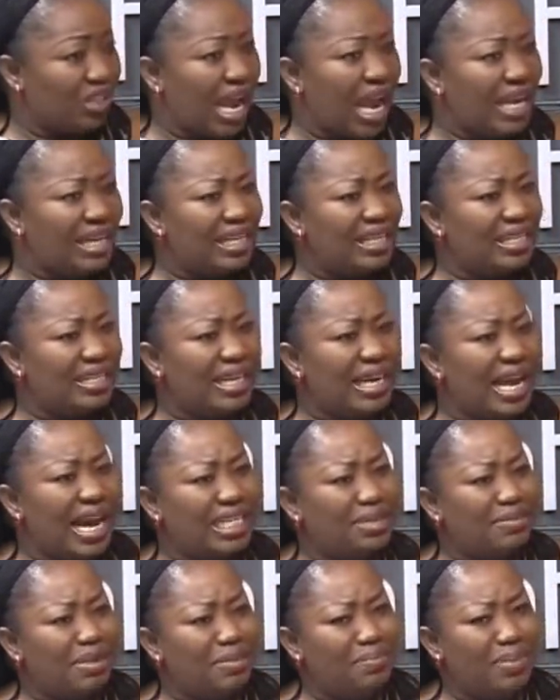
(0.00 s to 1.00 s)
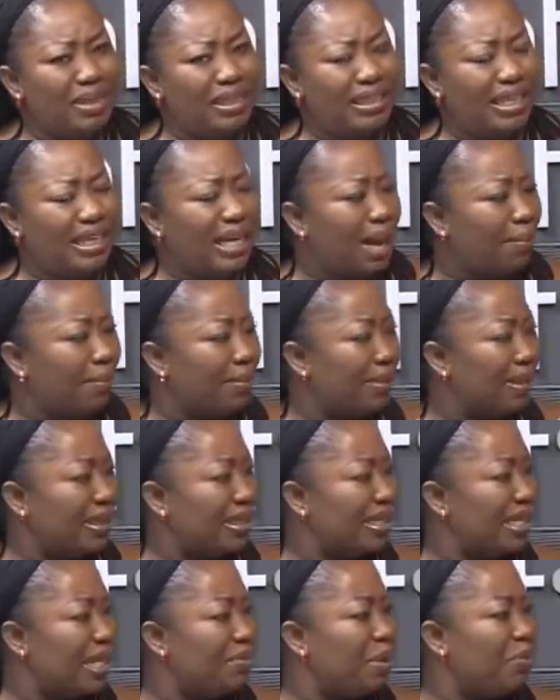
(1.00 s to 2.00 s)
And this thing has been building up
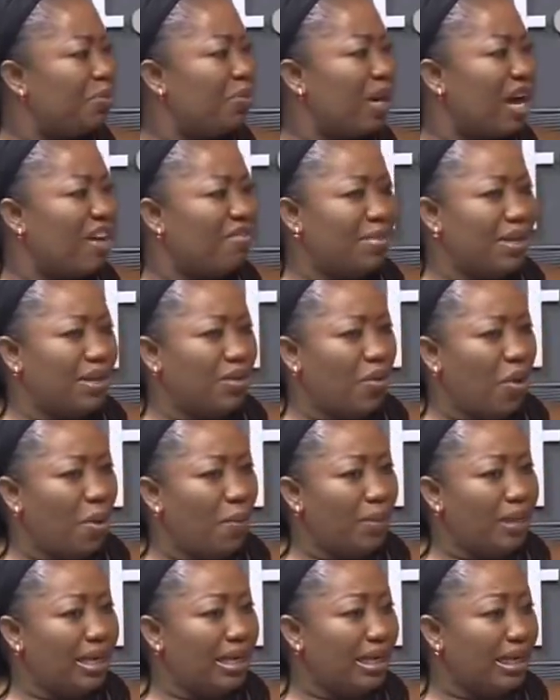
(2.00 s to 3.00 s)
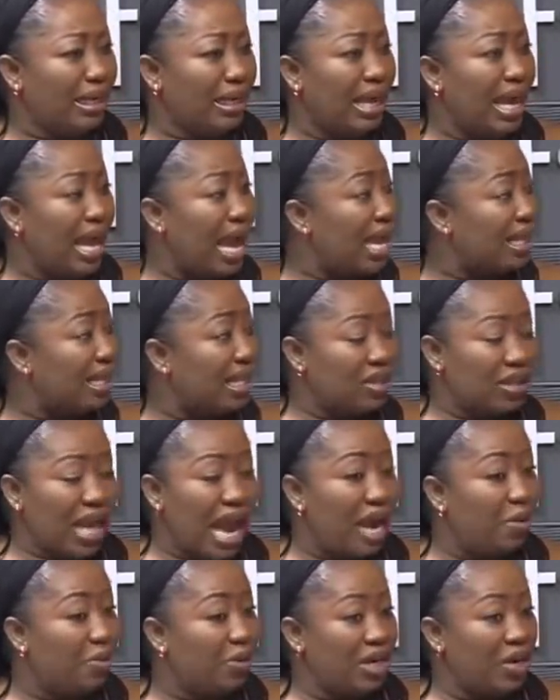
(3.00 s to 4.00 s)
the people have been complaining. And this,
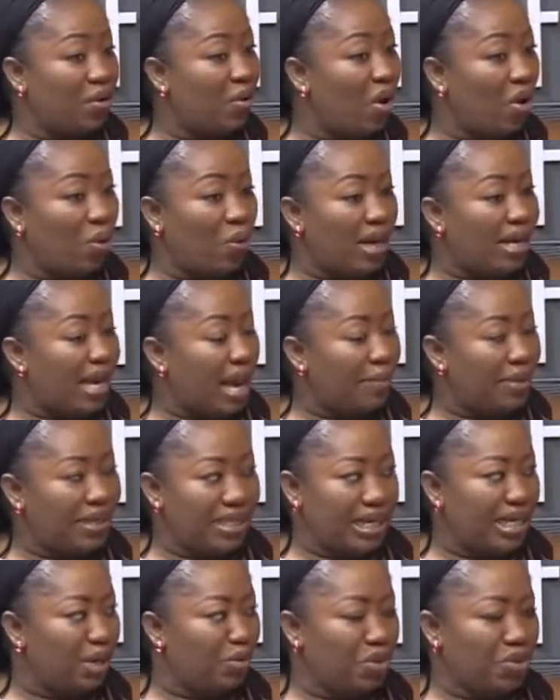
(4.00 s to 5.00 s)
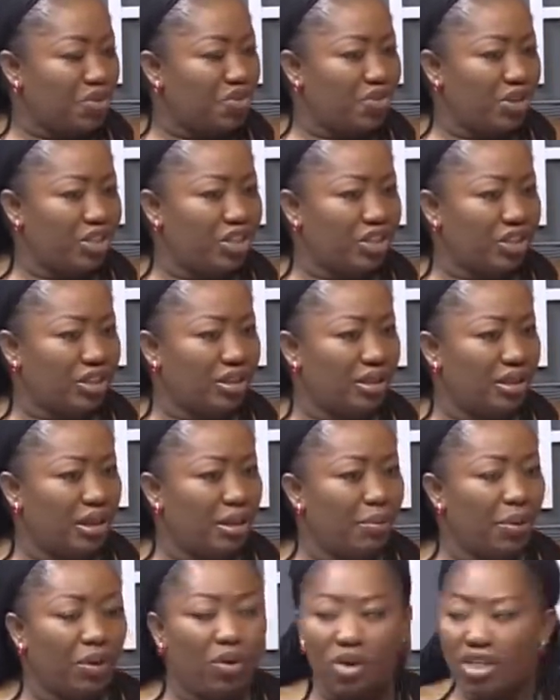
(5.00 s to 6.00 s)
I wouldn't call what happened a demonstration
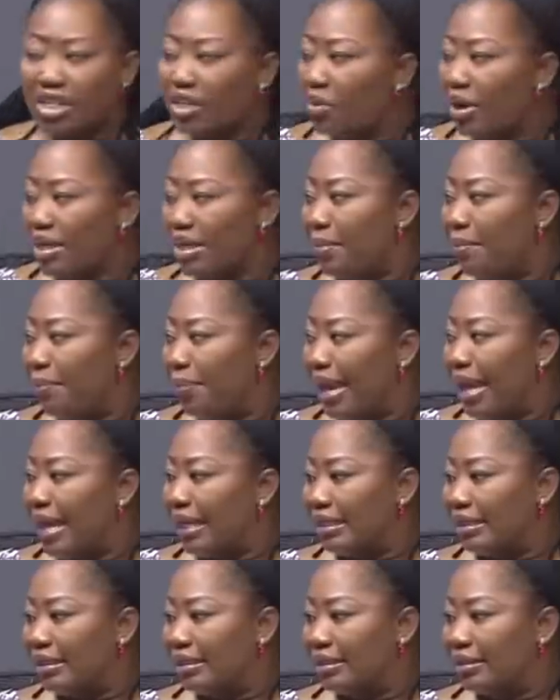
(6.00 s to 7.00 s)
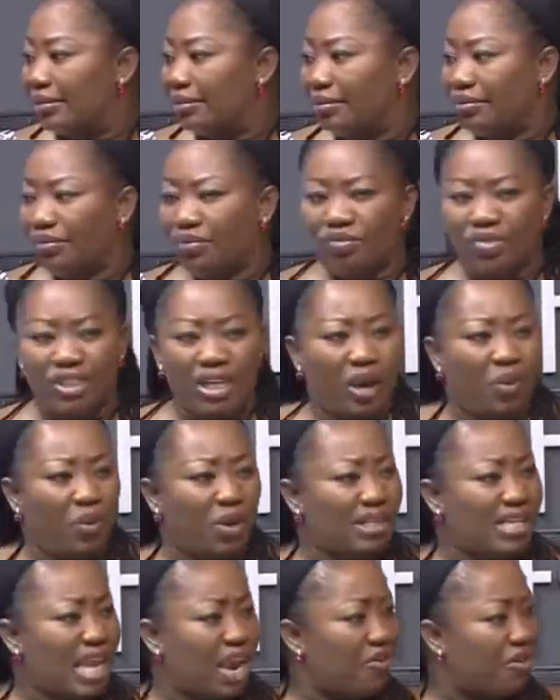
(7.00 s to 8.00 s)
mm. because it wasn't planned. It
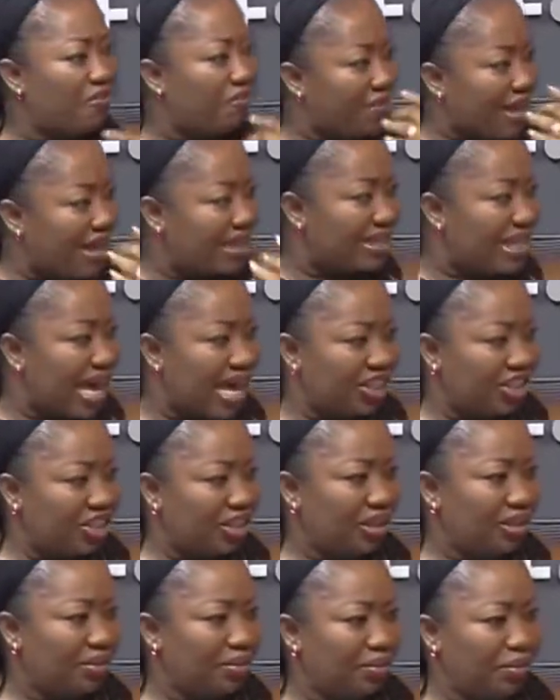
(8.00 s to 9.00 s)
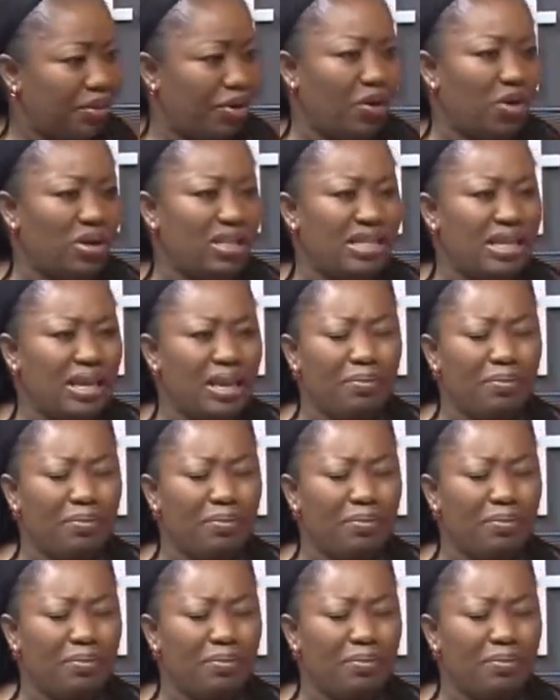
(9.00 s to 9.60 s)
was a reflex action yeah. because